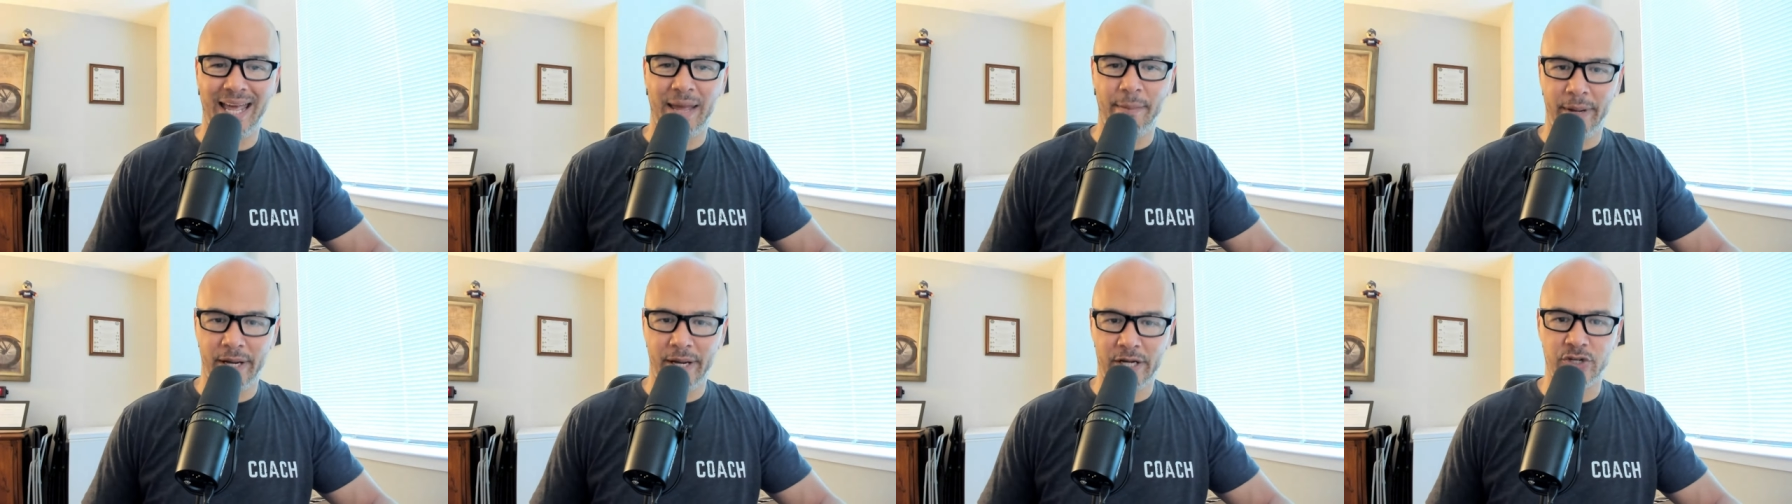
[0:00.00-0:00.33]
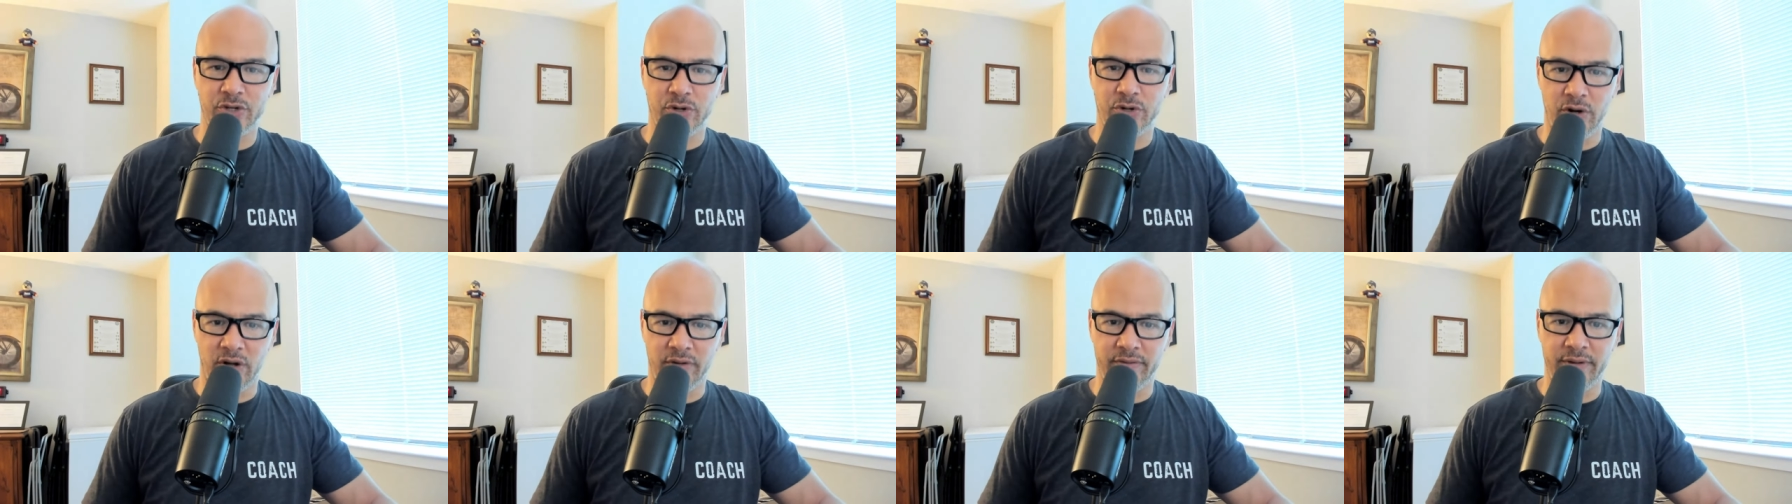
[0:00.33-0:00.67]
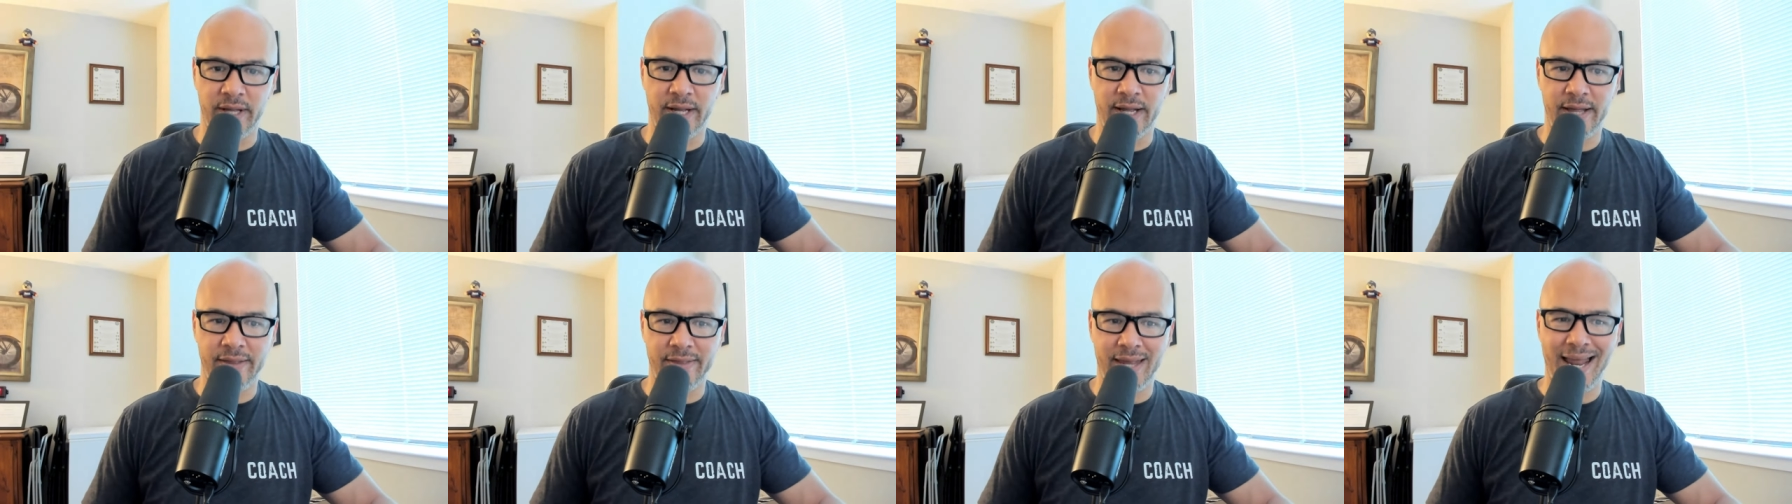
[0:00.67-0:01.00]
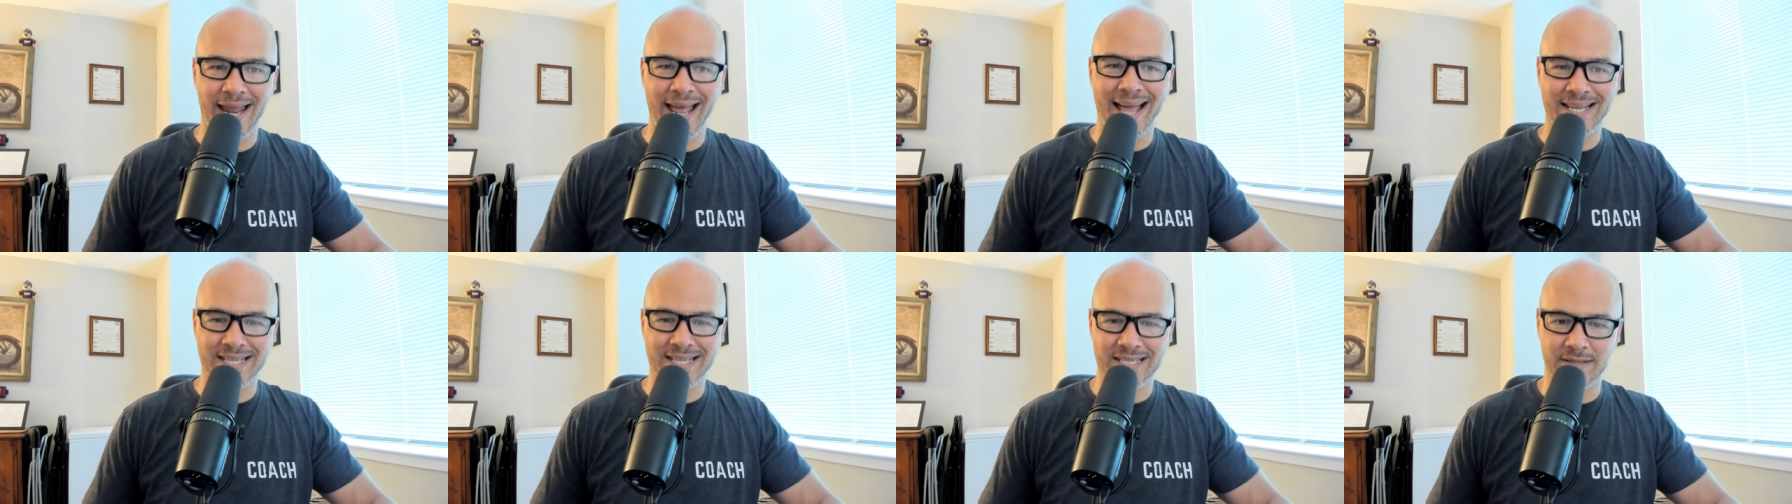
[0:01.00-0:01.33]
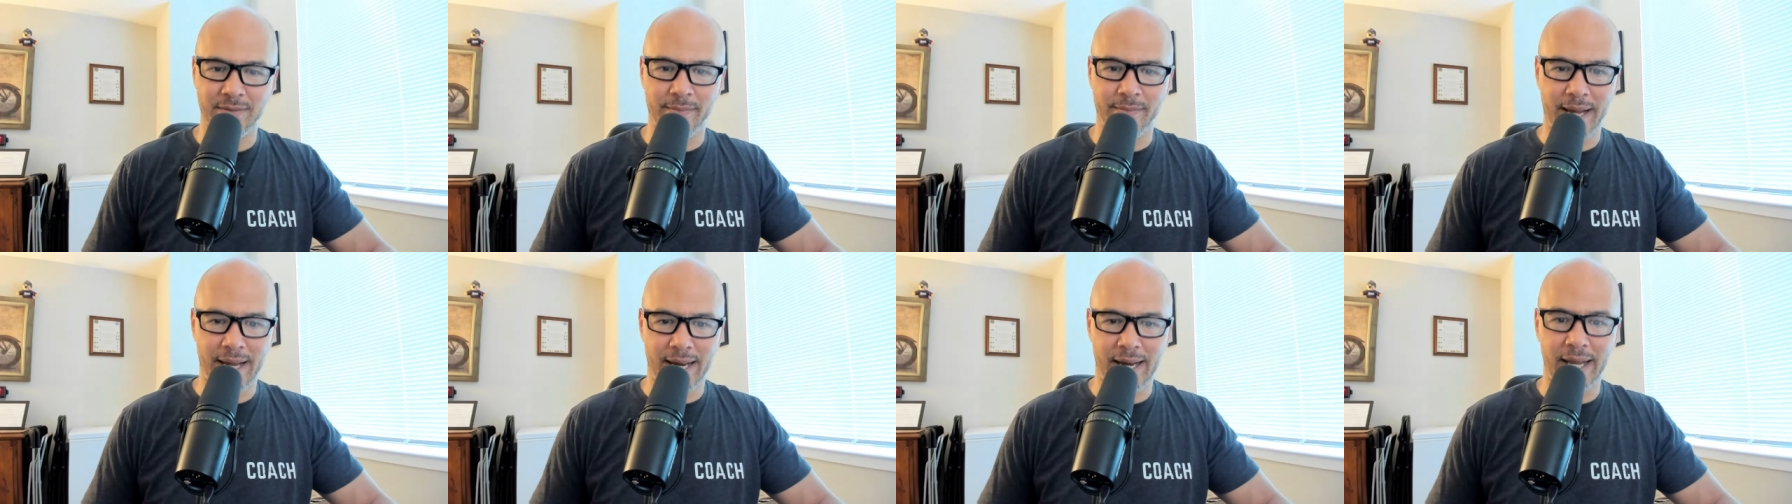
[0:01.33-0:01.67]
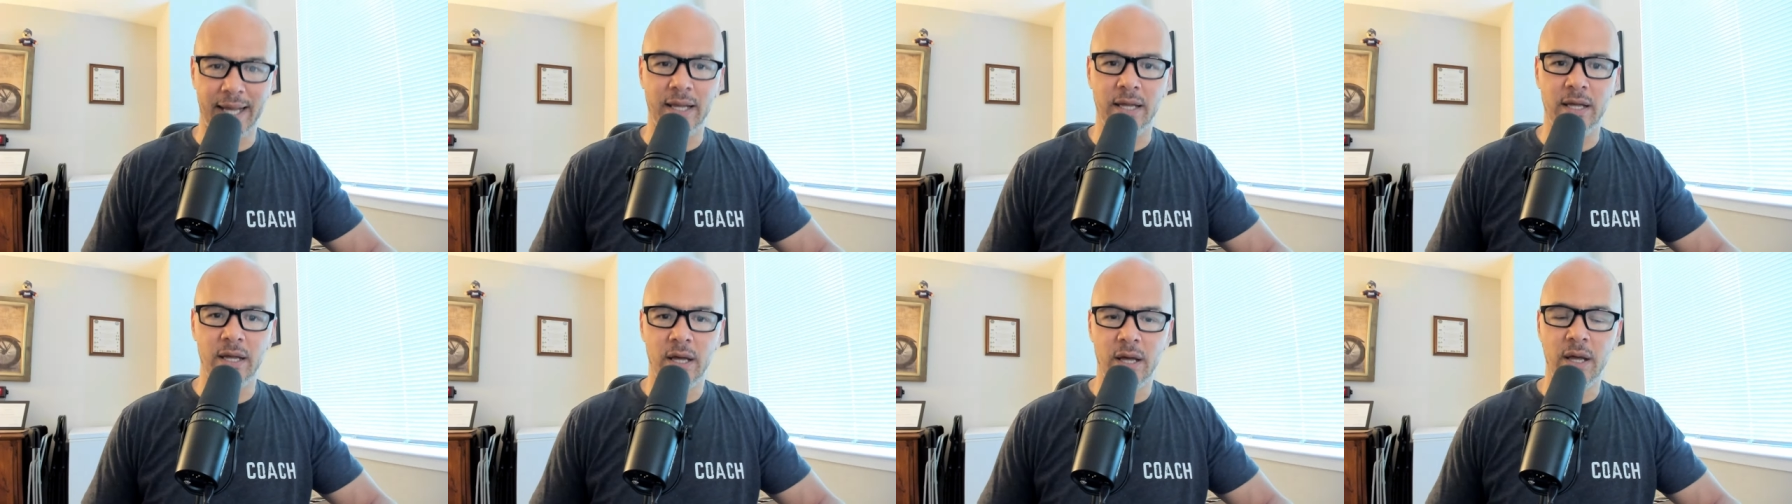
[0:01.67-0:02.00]
a picture of it and then
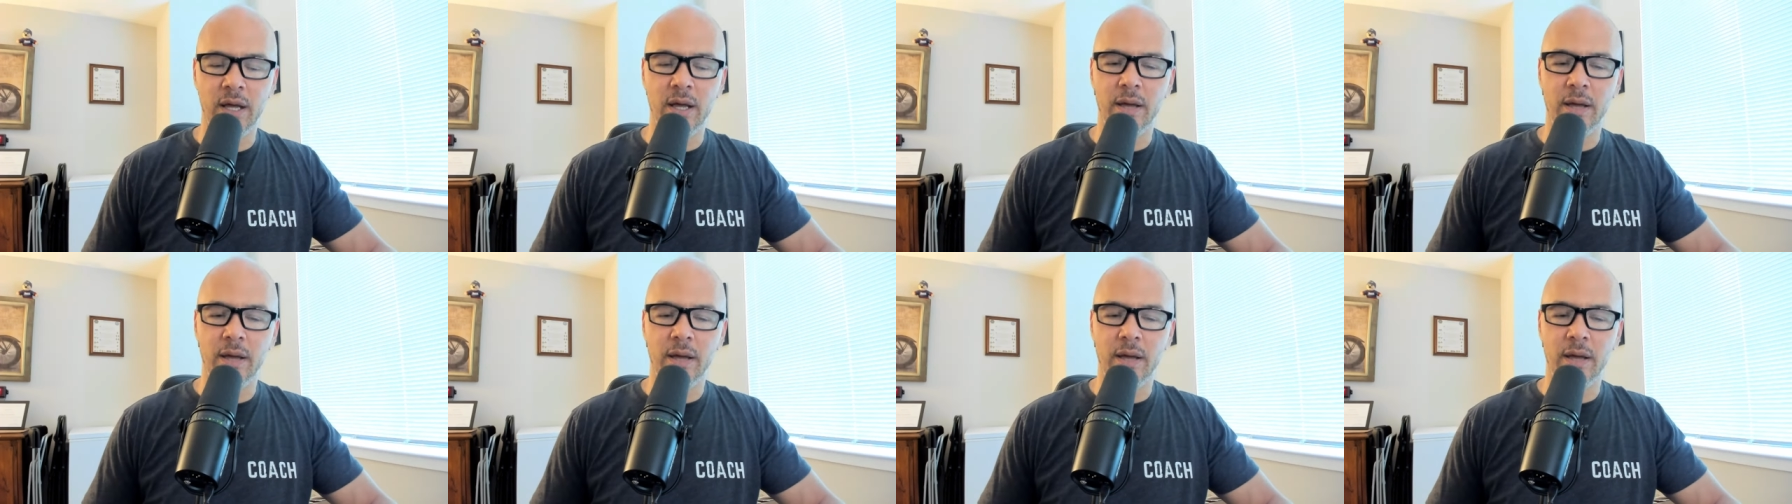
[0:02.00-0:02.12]
estimating